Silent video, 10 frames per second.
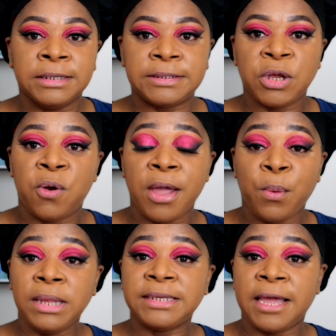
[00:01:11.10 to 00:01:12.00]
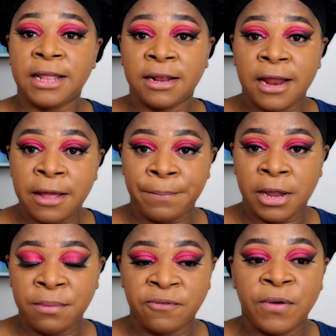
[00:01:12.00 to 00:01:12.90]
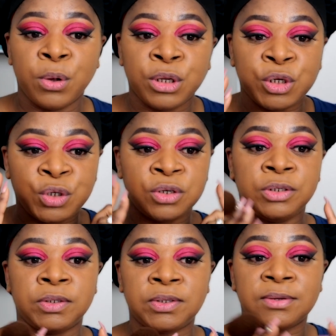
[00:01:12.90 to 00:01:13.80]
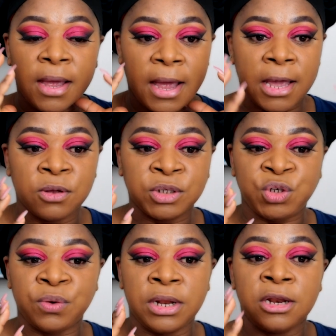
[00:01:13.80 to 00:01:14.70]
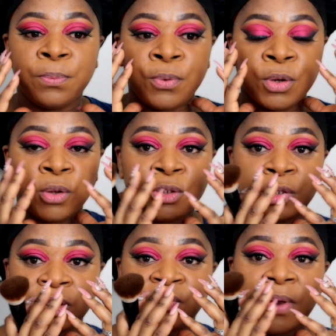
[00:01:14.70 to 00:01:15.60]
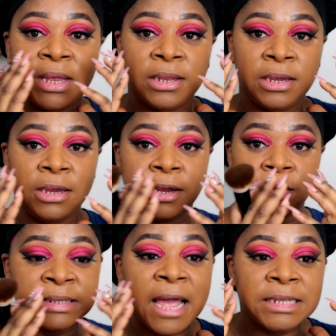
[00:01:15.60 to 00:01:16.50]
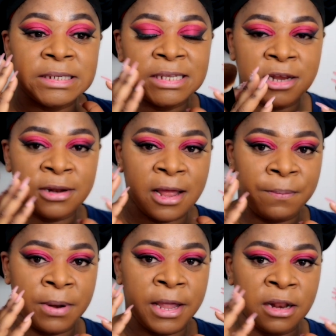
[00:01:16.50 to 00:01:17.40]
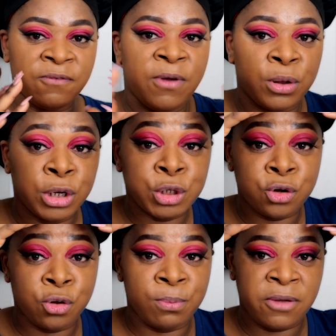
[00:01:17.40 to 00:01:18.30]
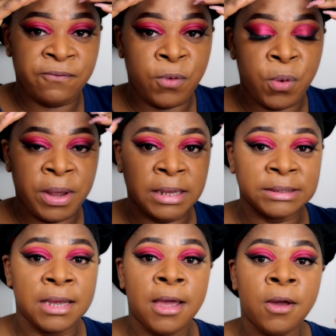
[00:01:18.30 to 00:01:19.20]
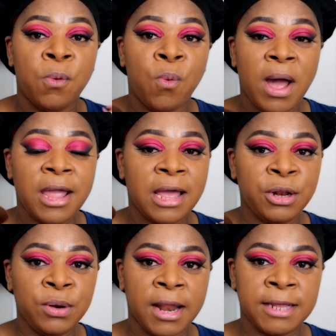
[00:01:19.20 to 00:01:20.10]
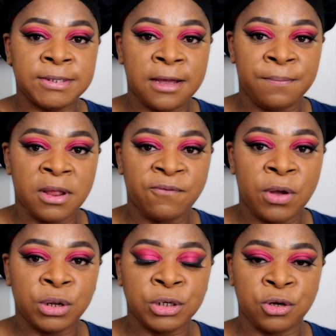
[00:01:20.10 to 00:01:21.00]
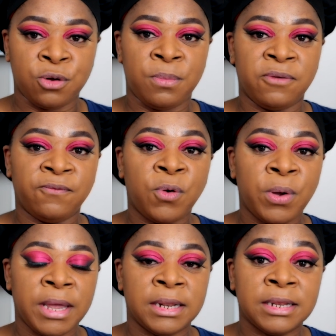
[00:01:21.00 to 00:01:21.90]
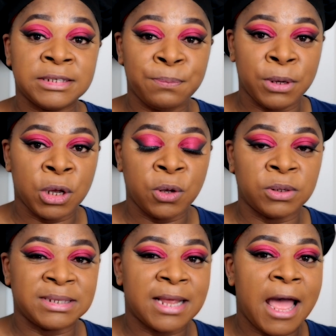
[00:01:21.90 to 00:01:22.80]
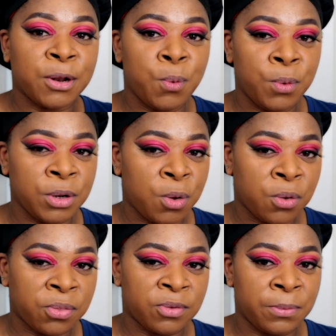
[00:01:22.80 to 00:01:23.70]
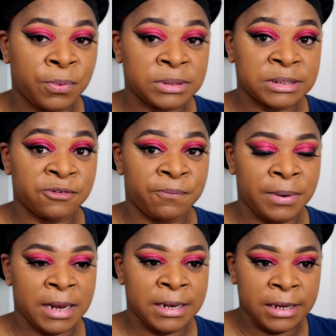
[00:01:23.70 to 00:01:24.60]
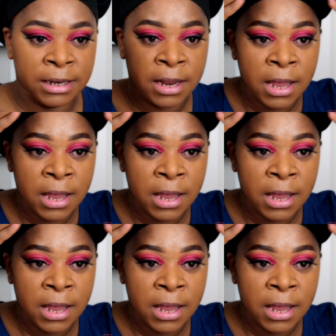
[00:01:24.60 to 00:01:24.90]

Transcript: So I went ahead and I applied my foundation. I concentrated the product just right here. I did not apply any foundation on my forehead. Why I don't like to apply foundation on my forehead is because I don't want to go through the process of blending.